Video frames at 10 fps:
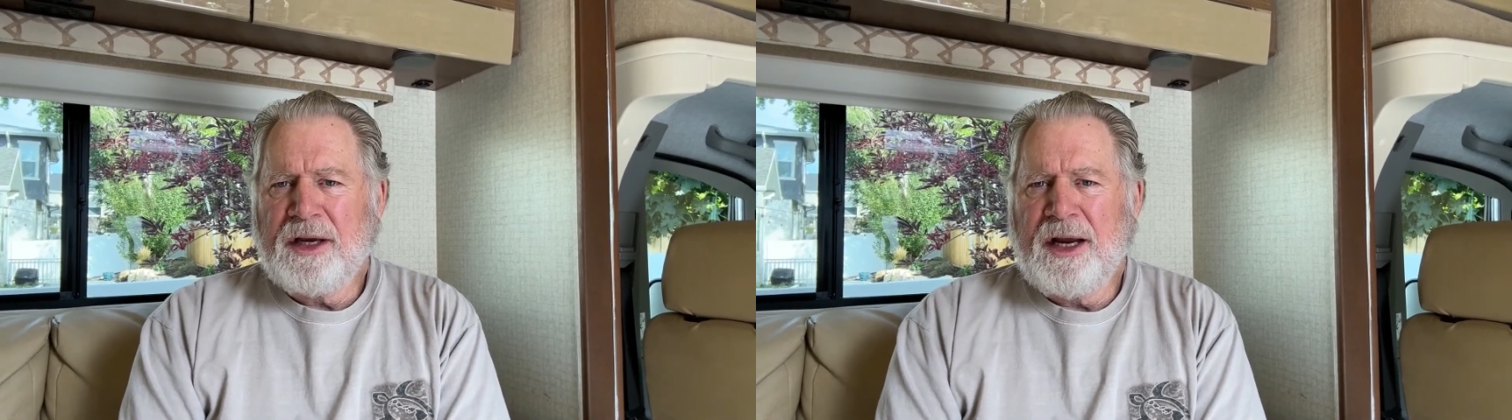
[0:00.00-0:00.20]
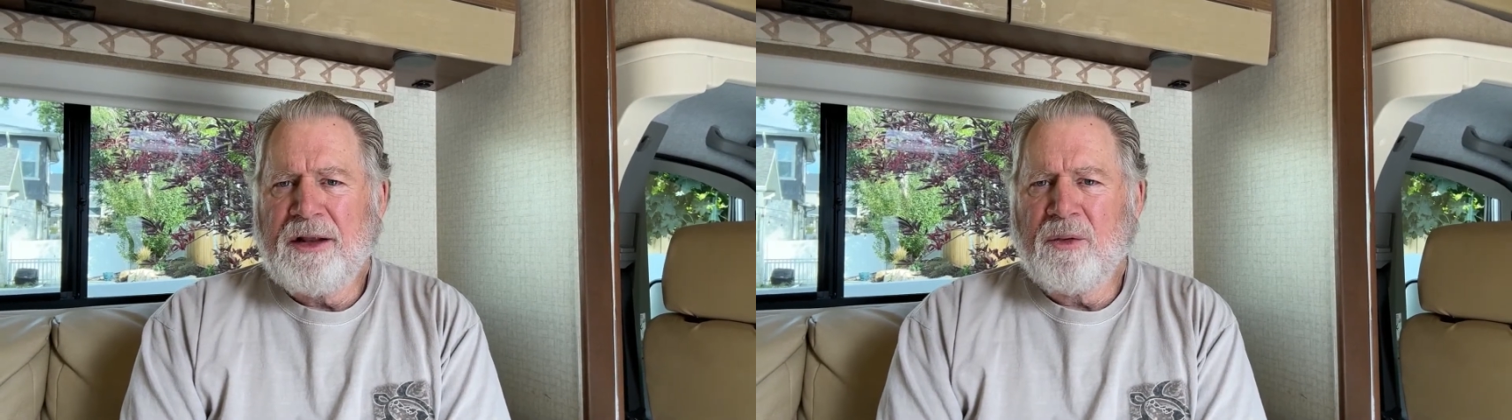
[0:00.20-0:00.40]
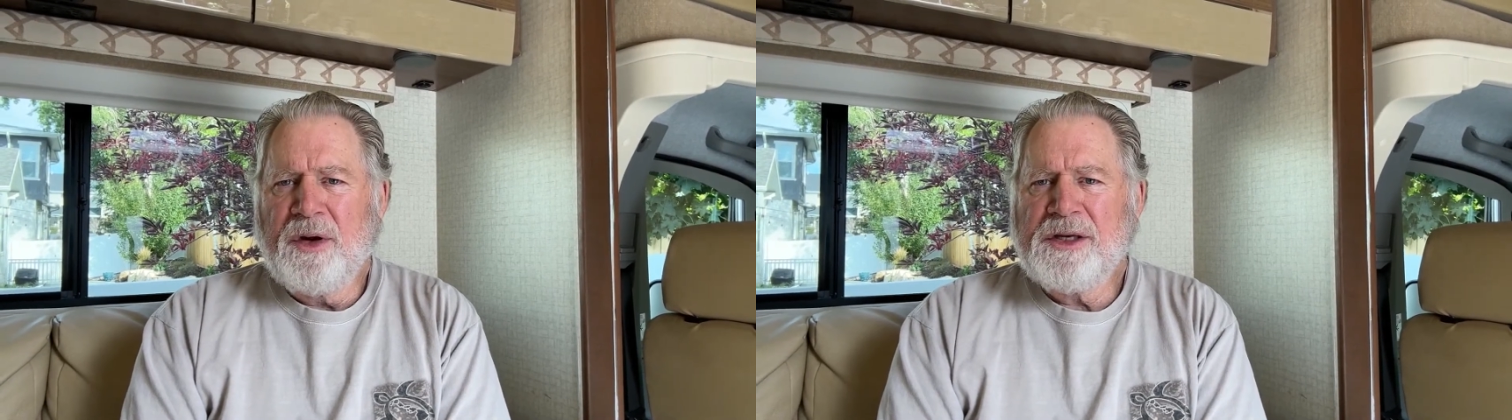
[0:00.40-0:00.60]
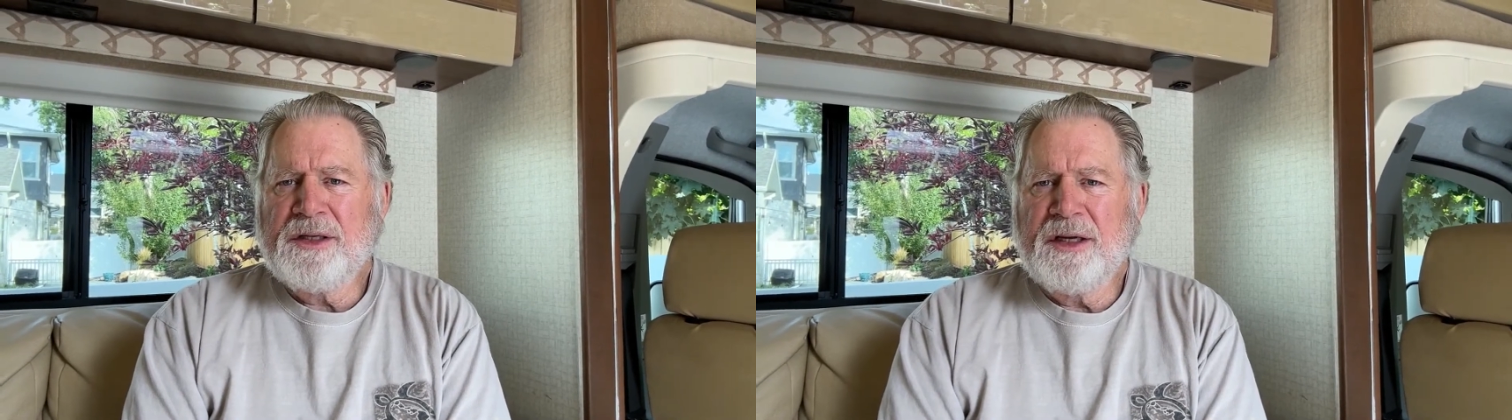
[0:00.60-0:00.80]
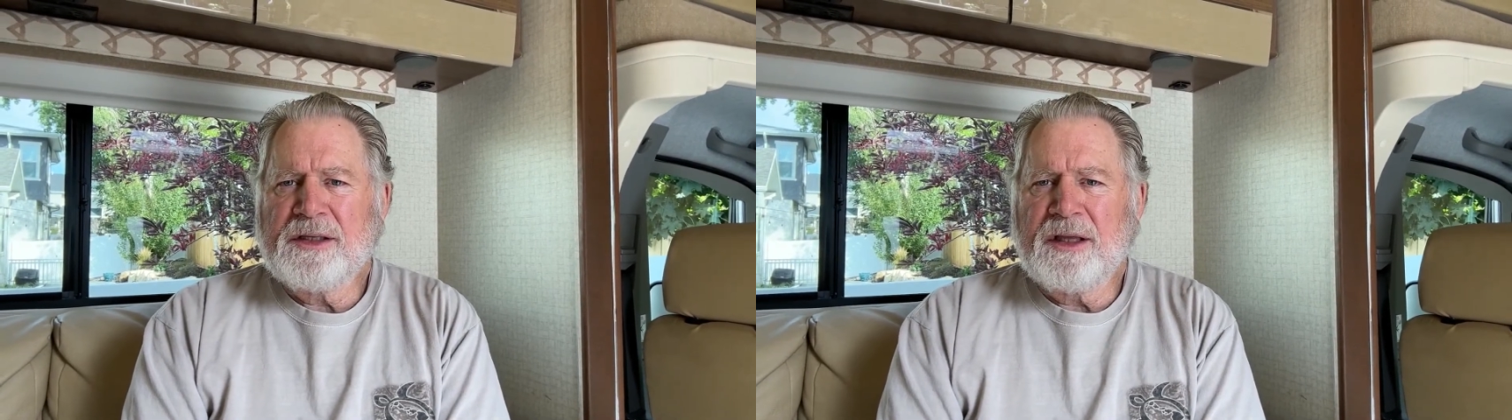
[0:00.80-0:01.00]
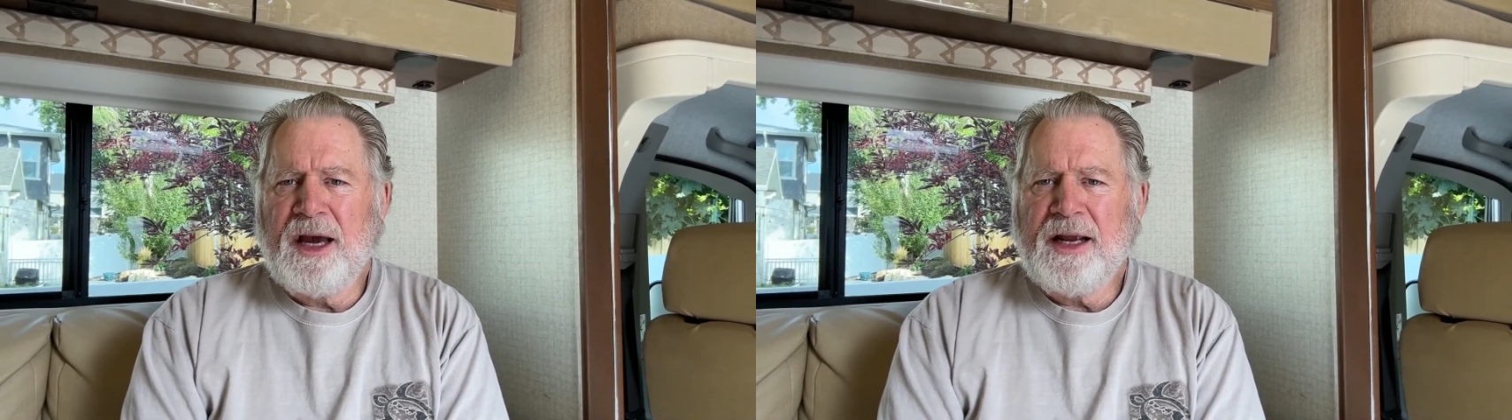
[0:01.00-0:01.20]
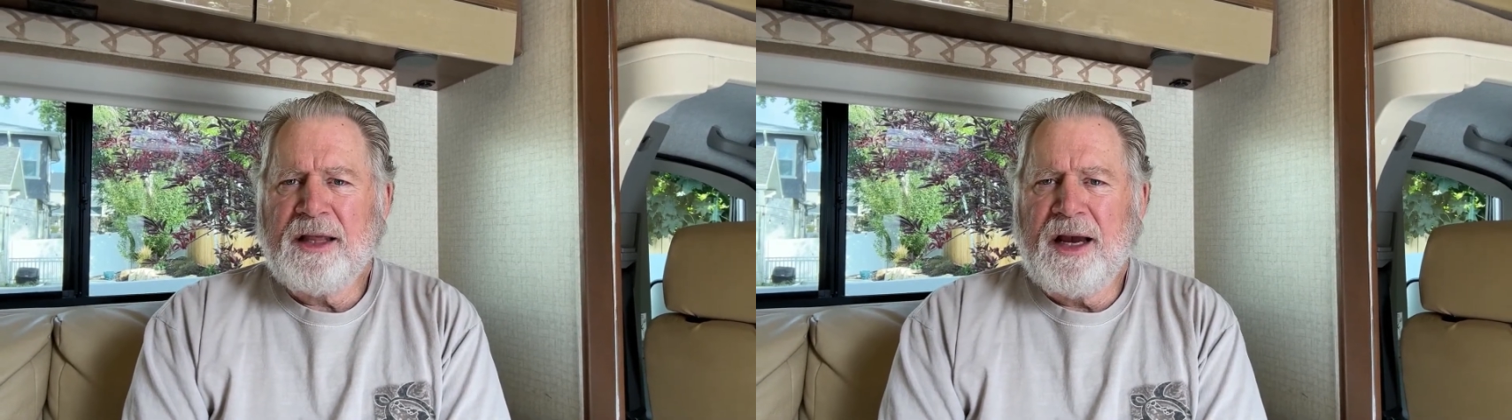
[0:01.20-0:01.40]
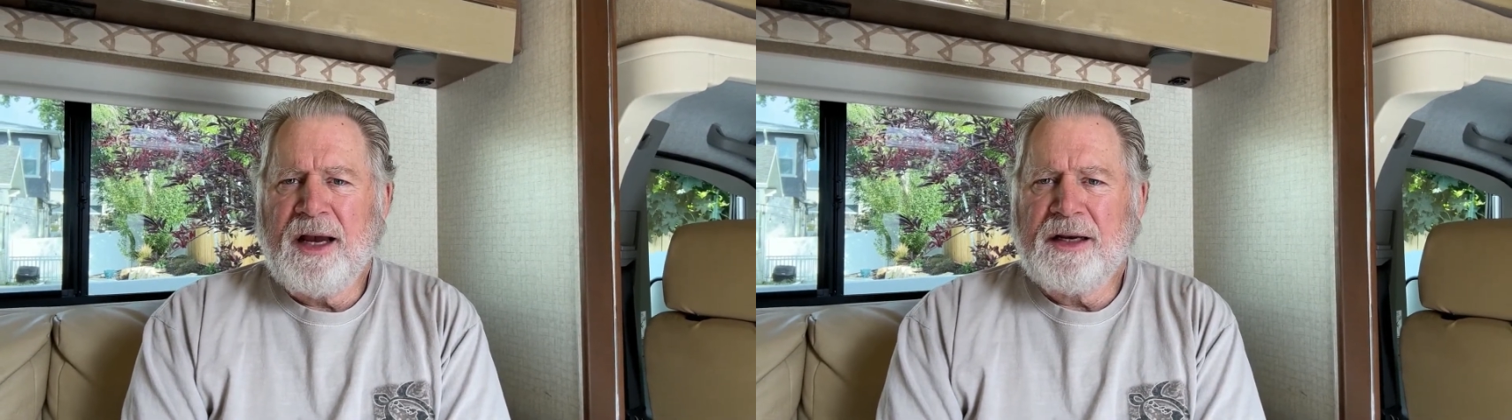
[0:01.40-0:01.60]
and the reason it's like
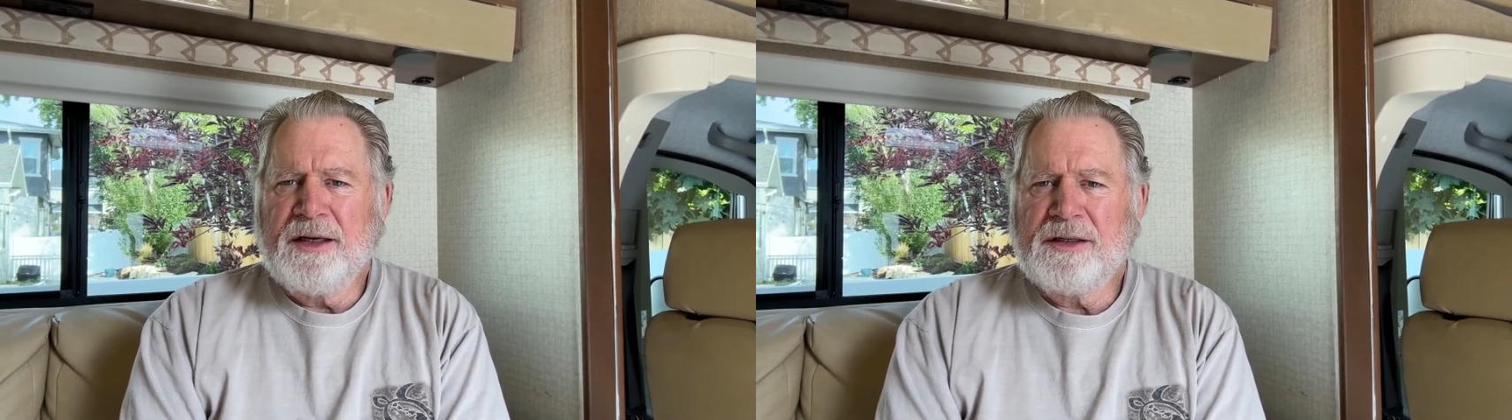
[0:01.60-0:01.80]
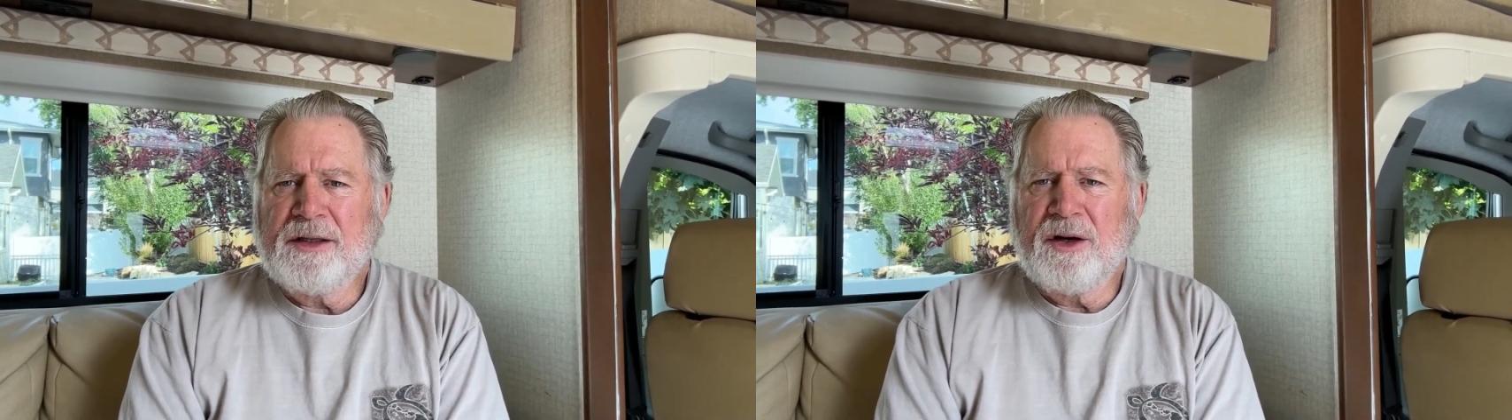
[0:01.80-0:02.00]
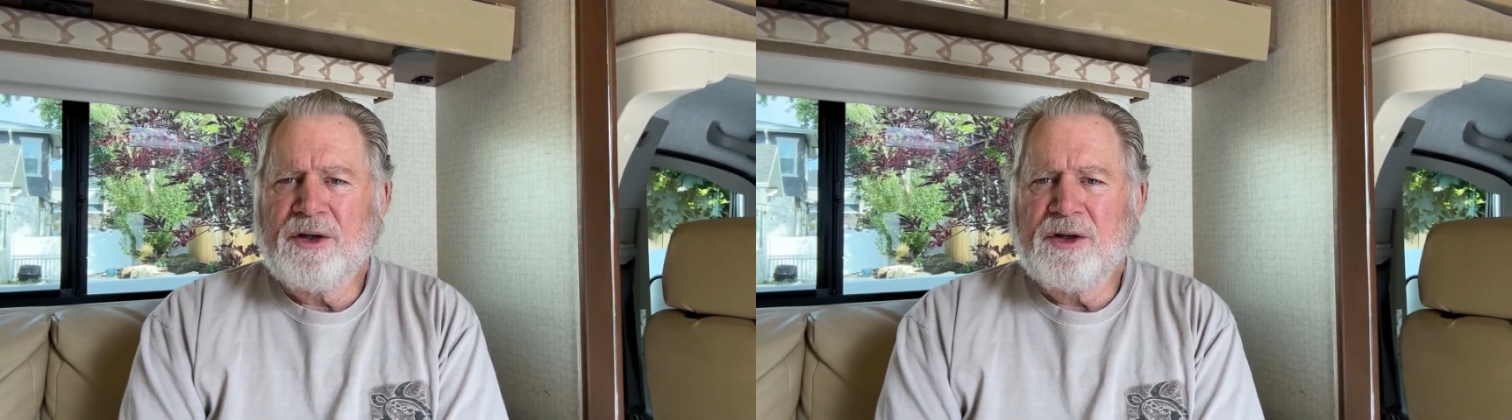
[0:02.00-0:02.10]
that is there are